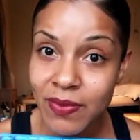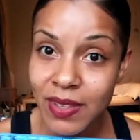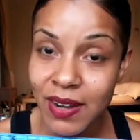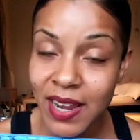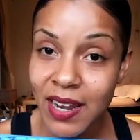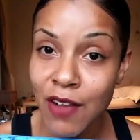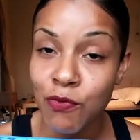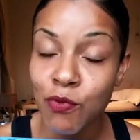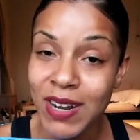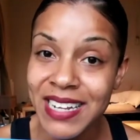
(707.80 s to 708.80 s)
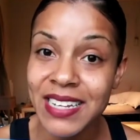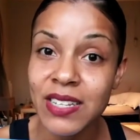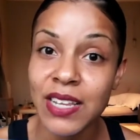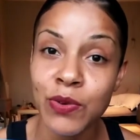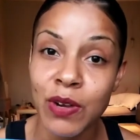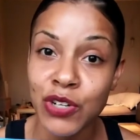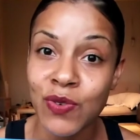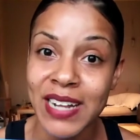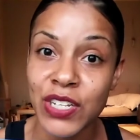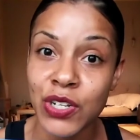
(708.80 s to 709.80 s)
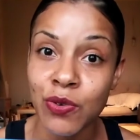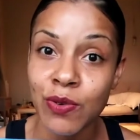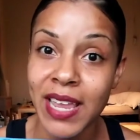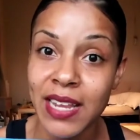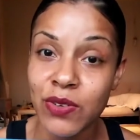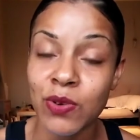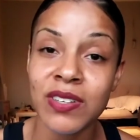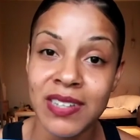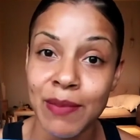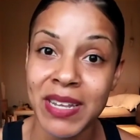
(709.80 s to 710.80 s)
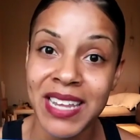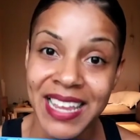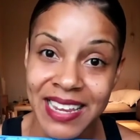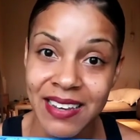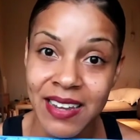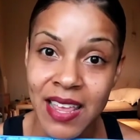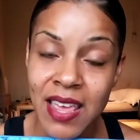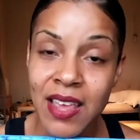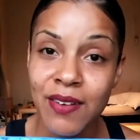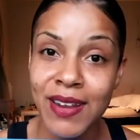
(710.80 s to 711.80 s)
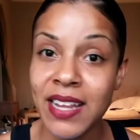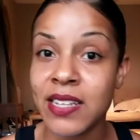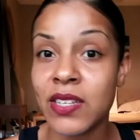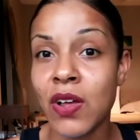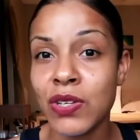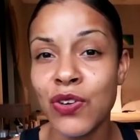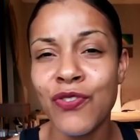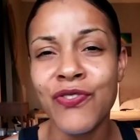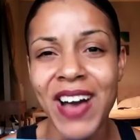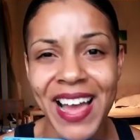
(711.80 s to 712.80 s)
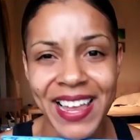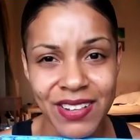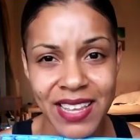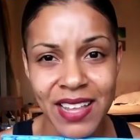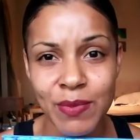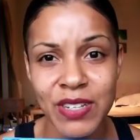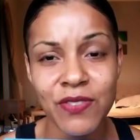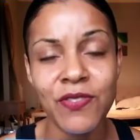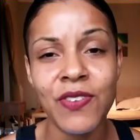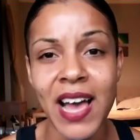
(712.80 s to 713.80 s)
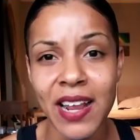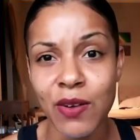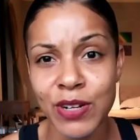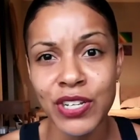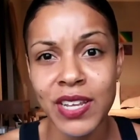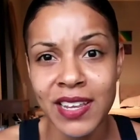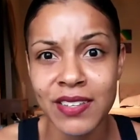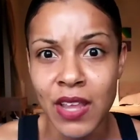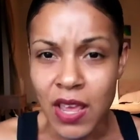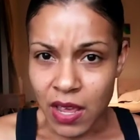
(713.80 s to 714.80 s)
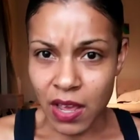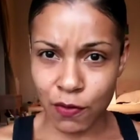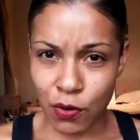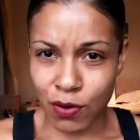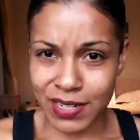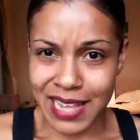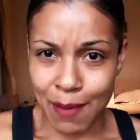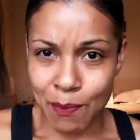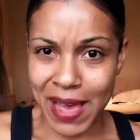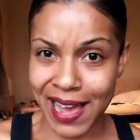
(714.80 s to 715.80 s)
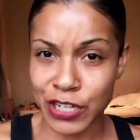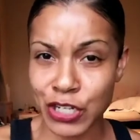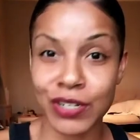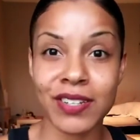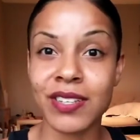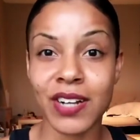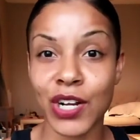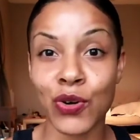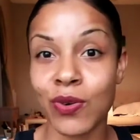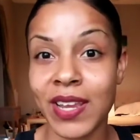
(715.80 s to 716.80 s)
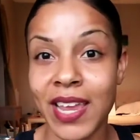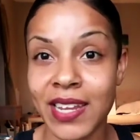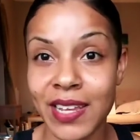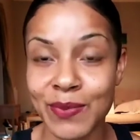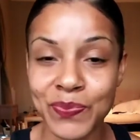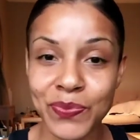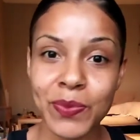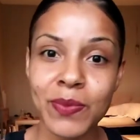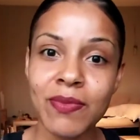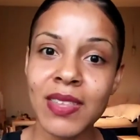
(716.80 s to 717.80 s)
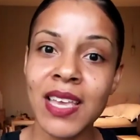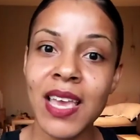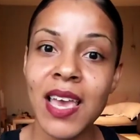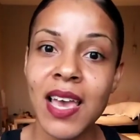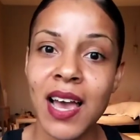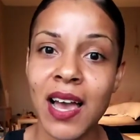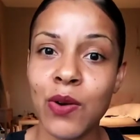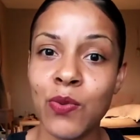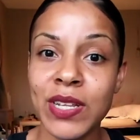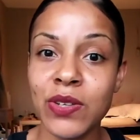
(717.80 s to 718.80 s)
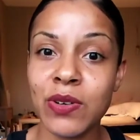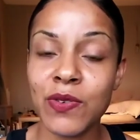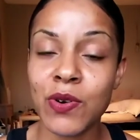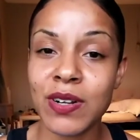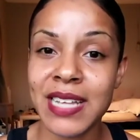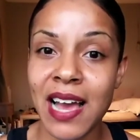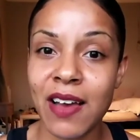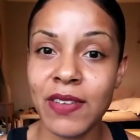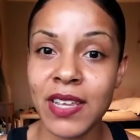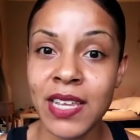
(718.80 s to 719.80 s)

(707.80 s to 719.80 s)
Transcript: right, of what it is that you are trying to create or summon in, right? It is also fire, the element of fire, which is, of course, that passion to start creating. We do, of course, have